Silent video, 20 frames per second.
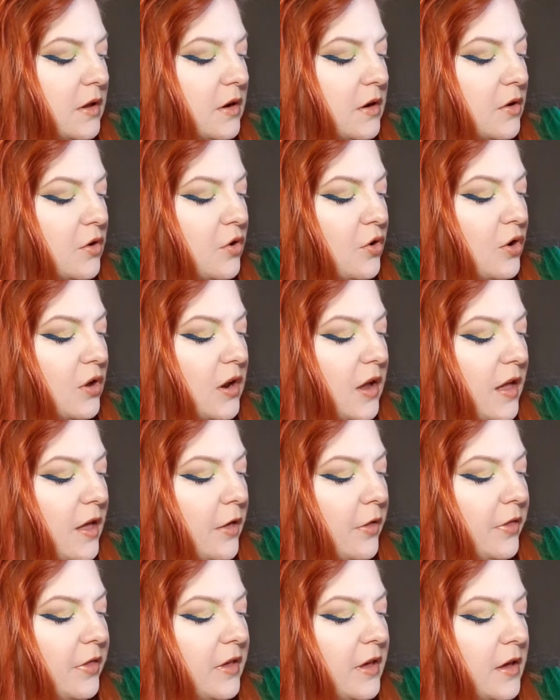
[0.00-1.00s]
Get a good
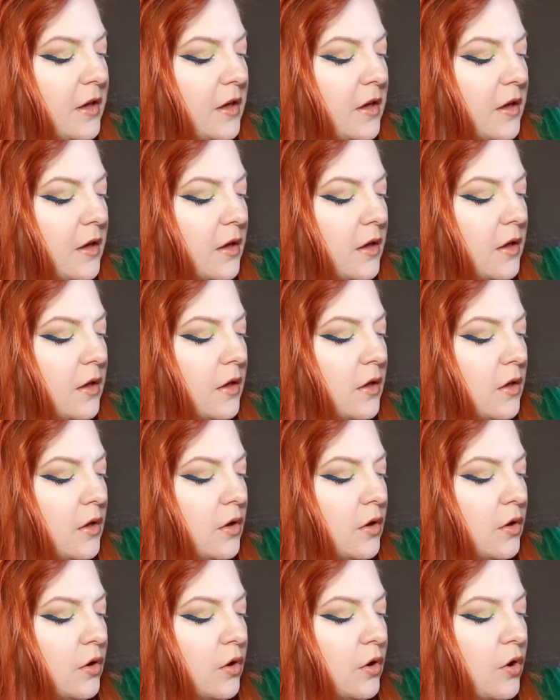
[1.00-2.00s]
healthy
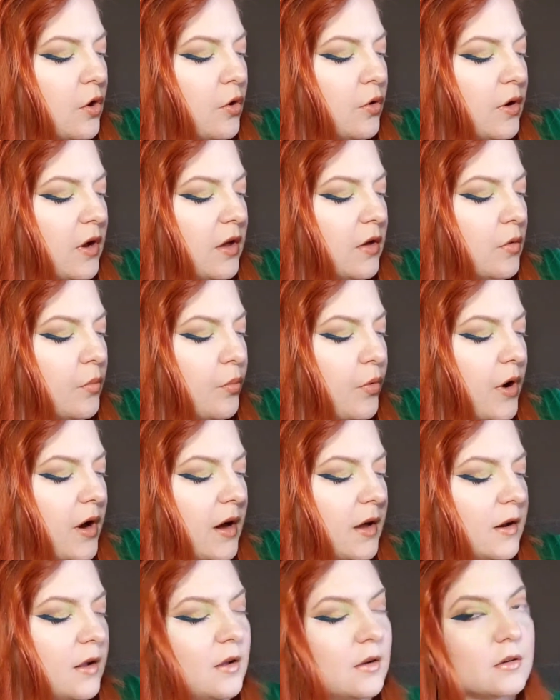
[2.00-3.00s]
coating of
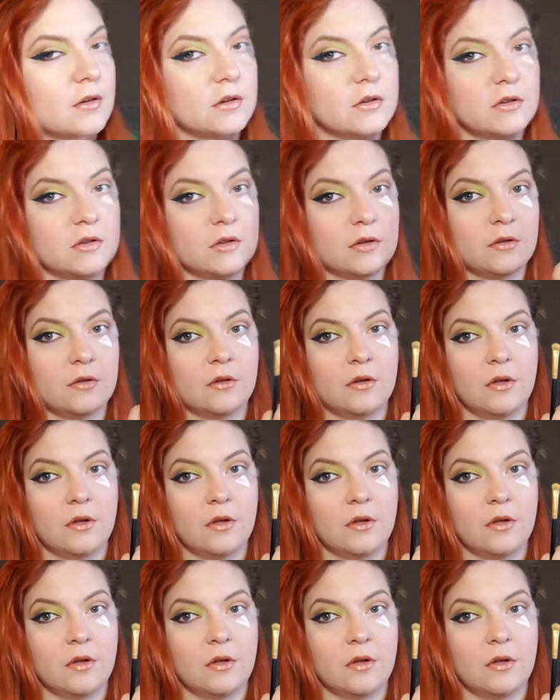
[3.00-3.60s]
product